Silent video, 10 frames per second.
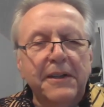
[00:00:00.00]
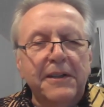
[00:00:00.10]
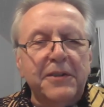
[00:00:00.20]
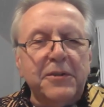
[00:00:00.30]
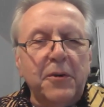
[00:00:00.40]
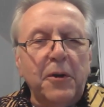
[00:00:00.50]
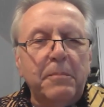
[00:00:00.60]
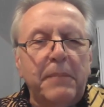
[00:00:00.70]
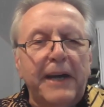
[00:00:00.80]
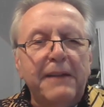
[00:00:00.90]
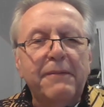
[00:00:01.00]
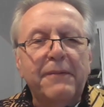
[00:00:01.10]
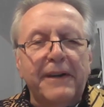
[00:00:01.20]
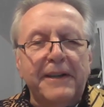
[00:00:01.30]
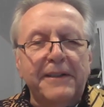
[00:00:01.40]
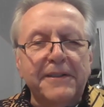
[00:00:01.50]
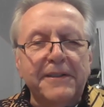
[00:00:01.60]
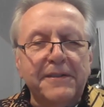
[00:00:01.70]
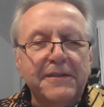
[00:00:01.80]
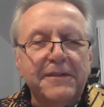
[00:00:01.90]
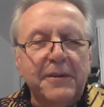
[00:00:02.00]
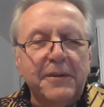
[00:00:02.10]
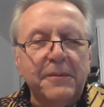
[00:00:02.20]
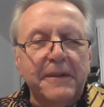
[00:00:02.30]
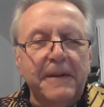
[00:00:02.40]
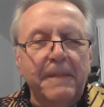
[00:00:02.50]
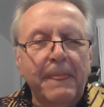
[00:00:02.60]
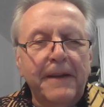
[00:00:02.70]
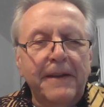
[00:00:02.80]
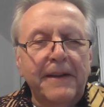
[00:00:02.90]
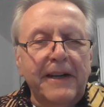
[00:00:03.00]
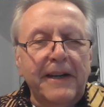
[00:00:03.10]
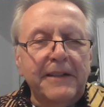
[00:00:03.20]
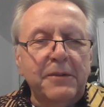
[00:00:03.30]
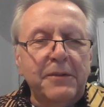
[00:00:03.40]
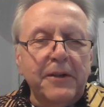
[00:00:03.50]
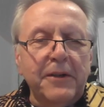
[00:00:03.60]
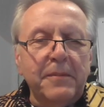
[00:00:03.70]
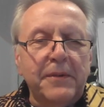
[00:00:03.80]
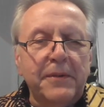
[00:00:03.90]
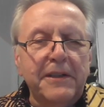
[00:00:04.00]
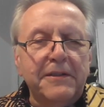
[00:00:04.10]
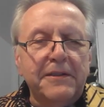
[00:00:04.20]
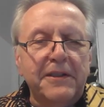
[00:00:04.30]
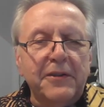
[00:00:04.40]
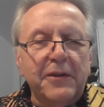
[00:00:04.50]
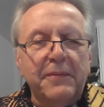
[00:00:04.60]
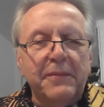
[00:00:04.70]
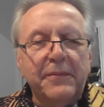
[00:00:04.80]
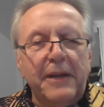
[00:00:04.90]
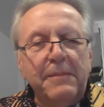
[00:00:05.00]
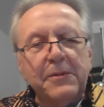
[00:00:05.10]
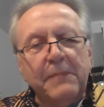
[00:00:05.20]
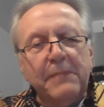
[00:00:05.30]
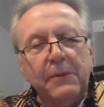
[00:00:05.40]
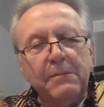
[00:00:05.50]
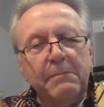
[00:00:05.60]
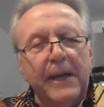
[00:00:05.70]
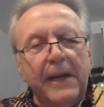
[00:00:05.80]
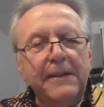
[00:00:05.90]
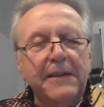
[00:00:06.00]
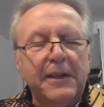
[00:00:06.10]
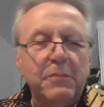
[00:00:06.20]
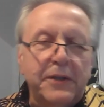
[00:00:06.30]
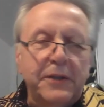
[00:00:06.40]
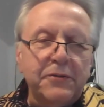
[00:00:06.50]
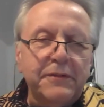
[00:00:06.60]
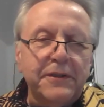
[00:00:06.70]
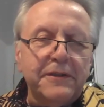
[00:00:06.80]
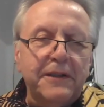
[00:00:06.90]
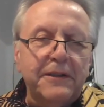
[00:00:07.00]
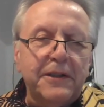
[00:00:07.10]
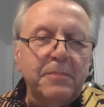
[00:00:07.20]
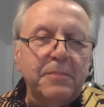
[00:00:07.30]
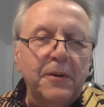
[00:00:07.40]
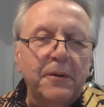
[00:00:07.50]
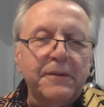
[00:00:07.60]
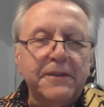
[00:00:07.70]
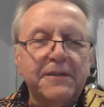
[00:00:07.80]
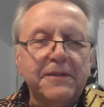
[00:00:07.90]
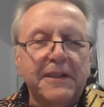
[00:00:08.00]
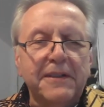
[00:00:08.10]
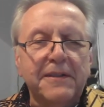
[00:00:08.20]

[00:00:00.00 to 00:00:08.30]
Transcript: It's called Pathfinders. So I developed the idea of famous mountain men, adventurers, and explorers, and